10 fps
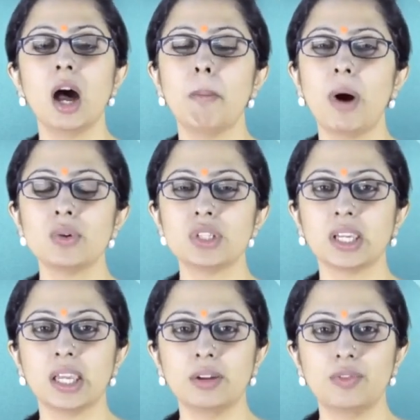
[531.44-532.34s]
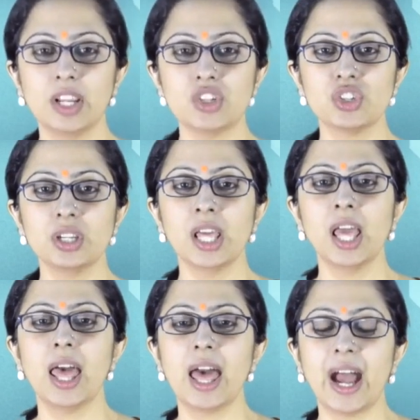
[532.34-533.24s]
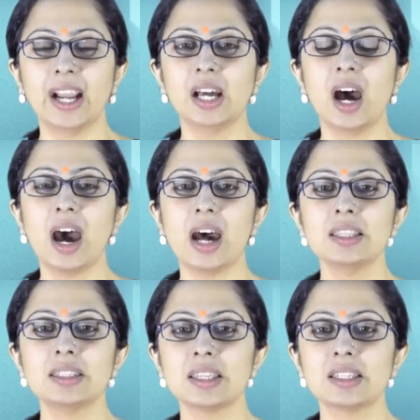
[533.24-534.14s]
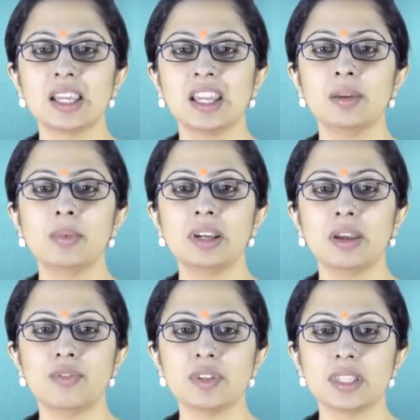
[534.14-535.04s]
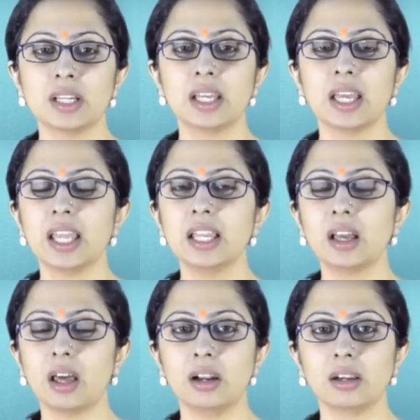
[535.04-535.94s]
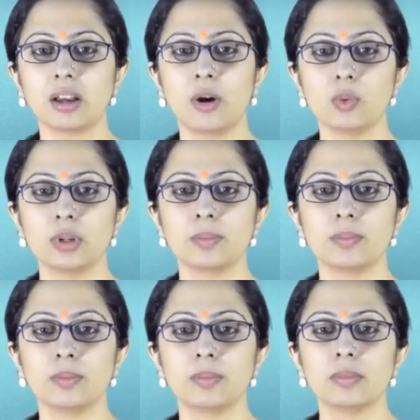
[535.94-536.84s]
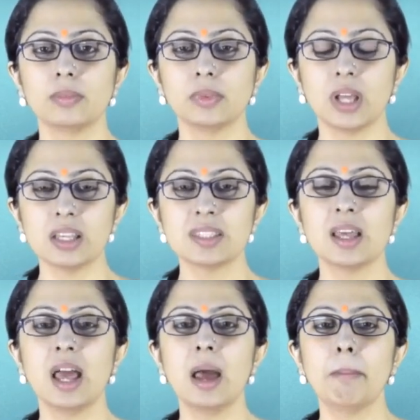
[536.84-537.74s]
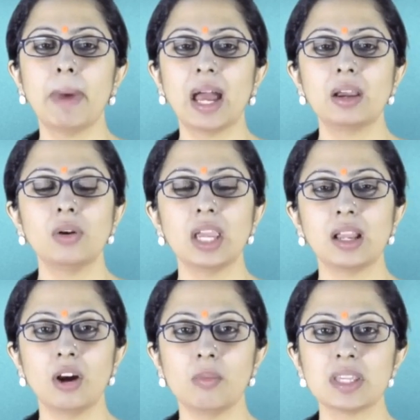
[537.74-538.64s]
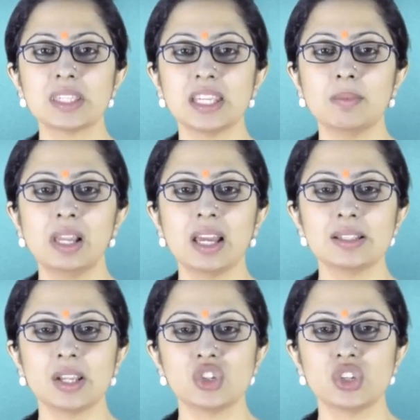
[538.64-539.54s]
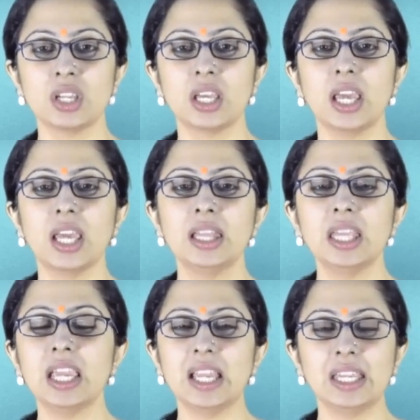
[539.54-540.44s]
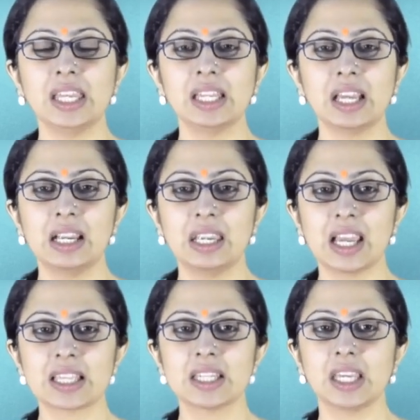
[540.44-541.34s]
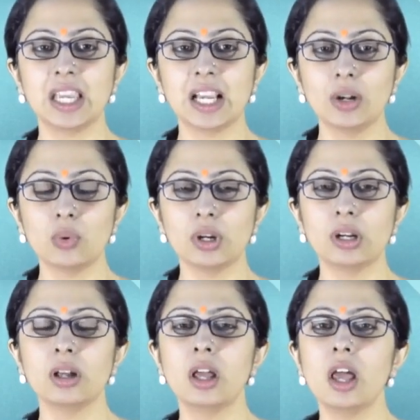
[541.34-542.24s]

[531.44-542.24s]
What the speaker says: mounting inflation and unsustainable deficit in current account. Thus, macroeconomic stabilization in the Indian context included